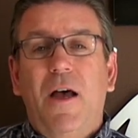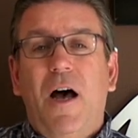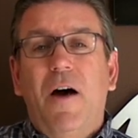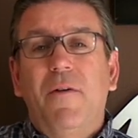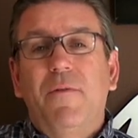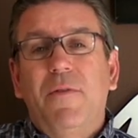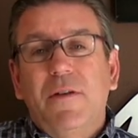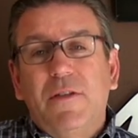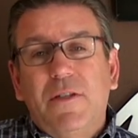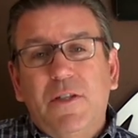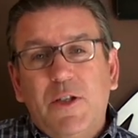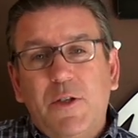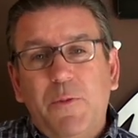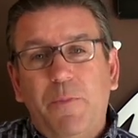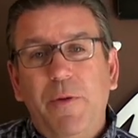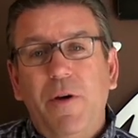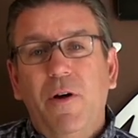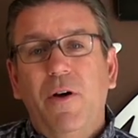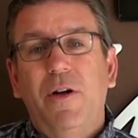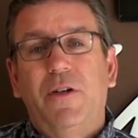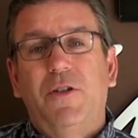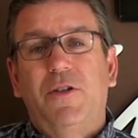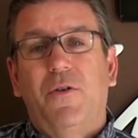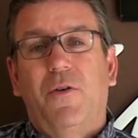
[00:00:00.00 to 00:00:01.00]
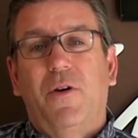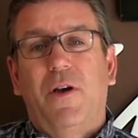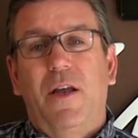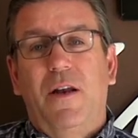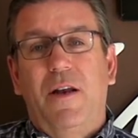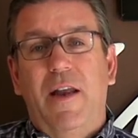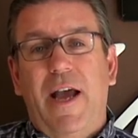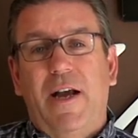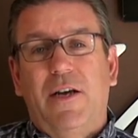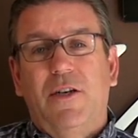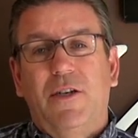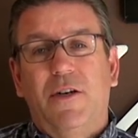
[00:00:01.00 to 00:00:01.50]
of the spiritual
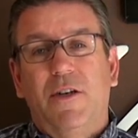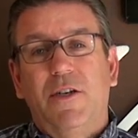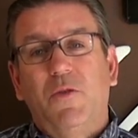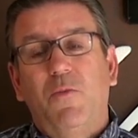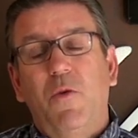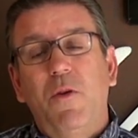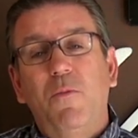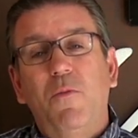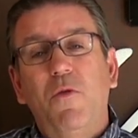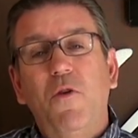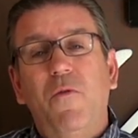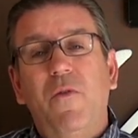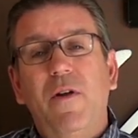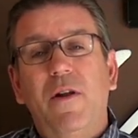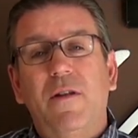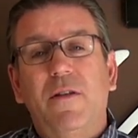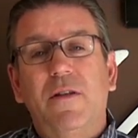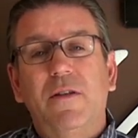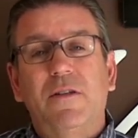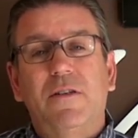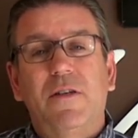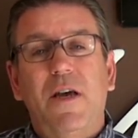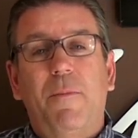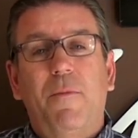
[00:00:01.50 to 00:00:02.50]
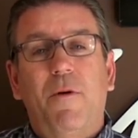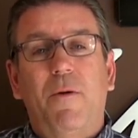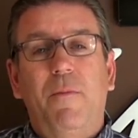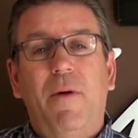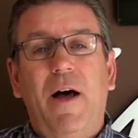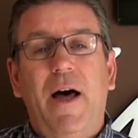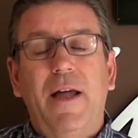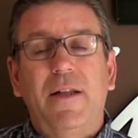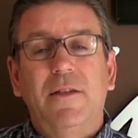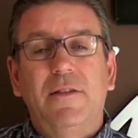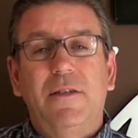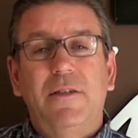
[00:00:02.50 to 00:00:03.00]
connection as we move into the summer
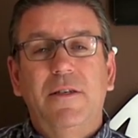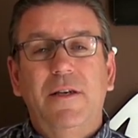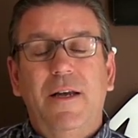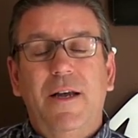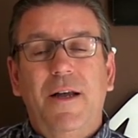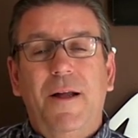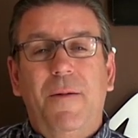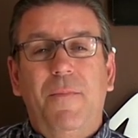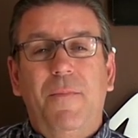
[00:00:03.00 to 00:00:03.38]
months.